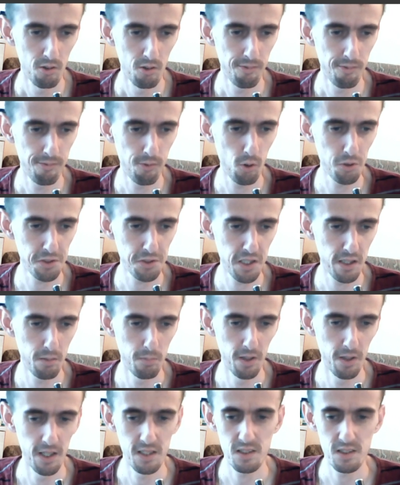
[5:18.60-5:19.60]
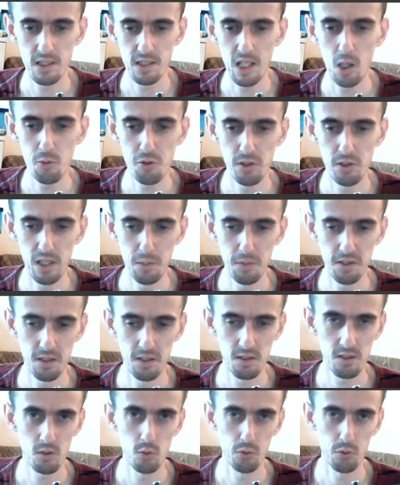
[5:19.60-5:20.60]
4 gigabytes, now your limit
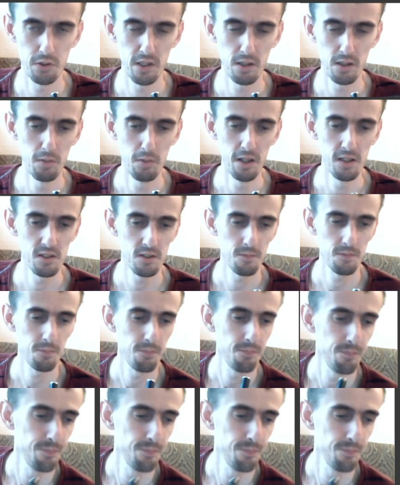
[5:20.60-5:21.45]
is 2 gigabytes.